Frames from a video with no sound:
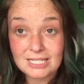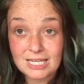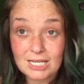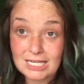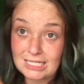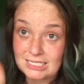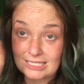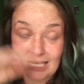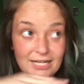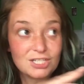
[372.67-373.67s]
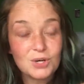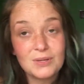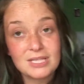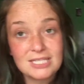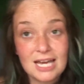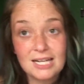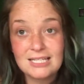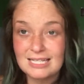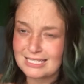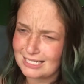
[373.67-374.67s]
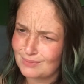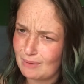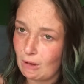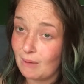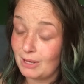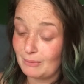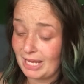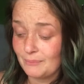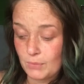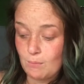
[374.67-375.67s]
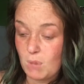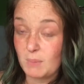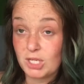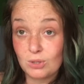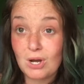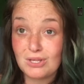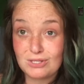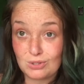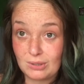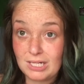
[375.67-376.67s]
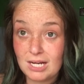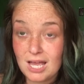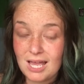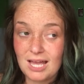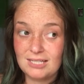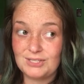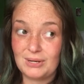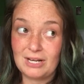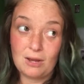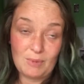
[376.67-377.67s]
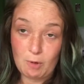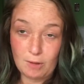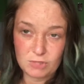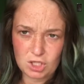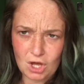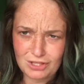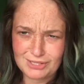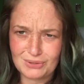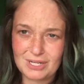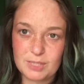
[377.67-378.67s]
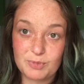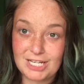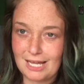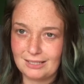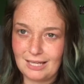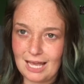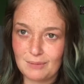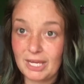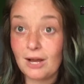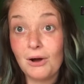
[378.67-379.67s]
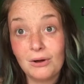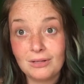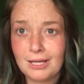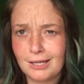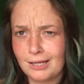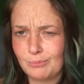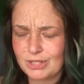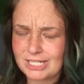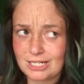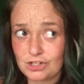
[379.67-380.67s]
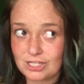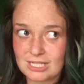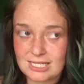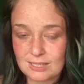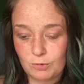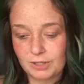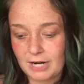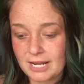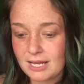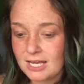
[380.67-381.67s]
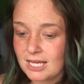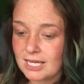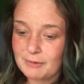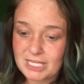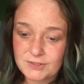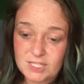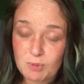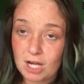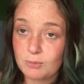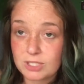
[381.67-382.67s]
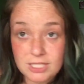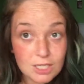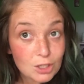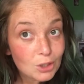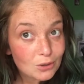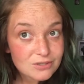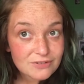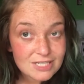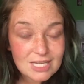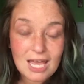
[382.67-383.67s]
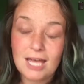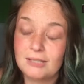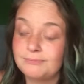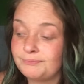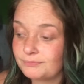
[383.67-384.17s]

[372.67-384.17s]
he decided to go on the tan is I texted my mom. I'm like, Mom, can you call the store? So I got my mom to call the store to pretend, and I'm like, oh, like, pretend she's, like, someone, right? He pays for his pocket pussy, goes for his tan,